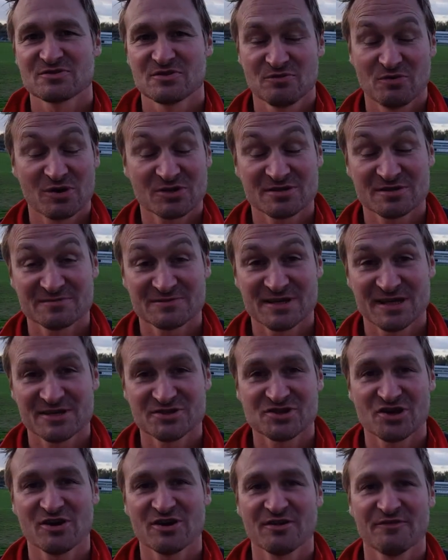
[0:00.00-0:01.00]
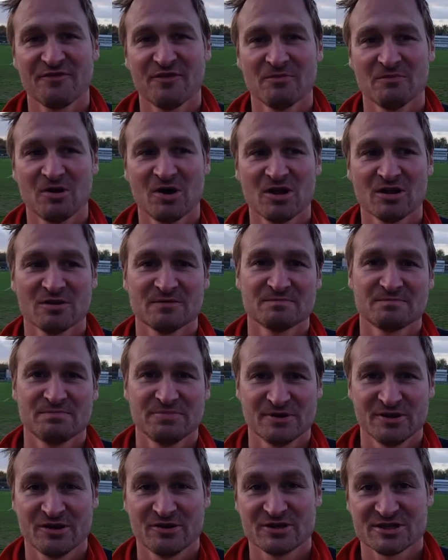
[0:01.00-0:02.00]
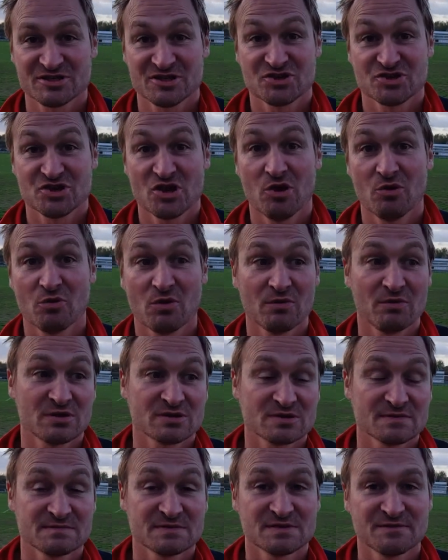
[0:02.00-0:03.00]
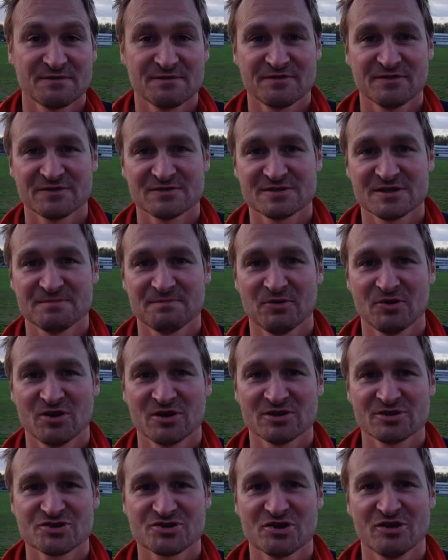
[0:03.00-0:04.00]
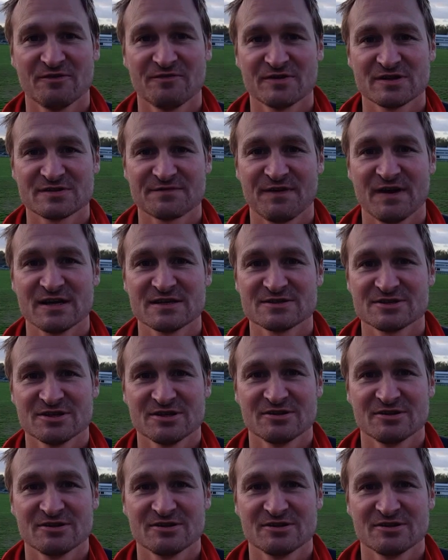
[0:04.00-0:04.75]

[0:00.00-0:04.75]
we want them to enjoy the football, and you know, it's a show, we want them to put on a show for his fans.